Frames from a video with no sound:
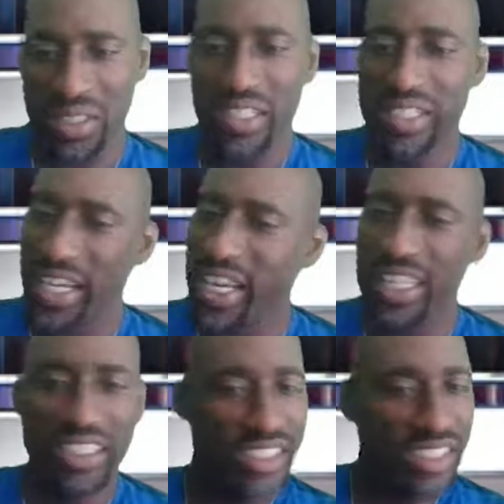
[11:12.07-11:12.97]
Y'all gotta
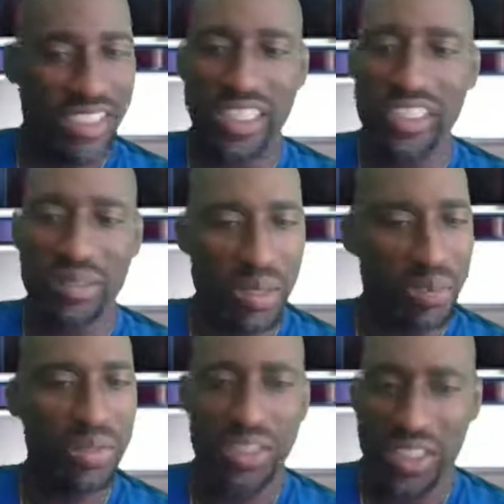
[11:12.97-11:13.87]
listen to things people
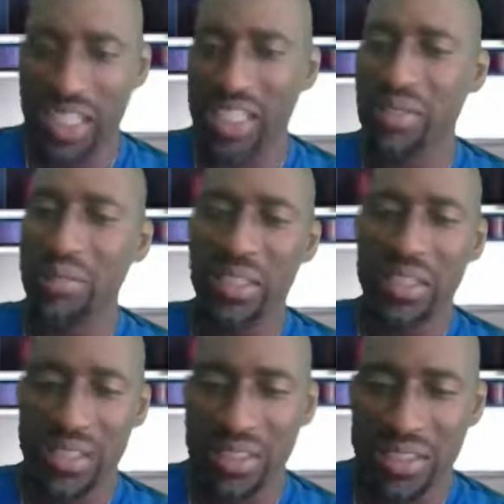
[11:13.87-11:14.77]
be saying, man.
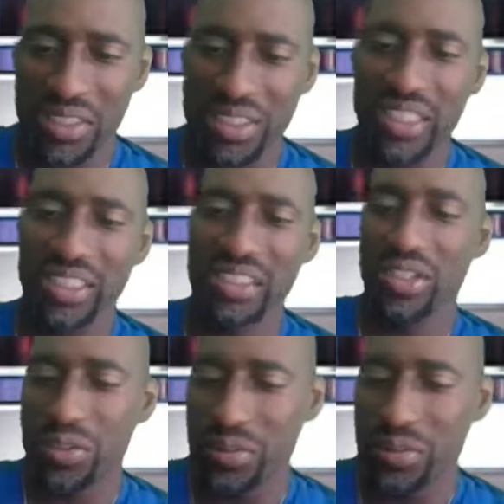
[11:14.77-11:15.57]
Yes, sir.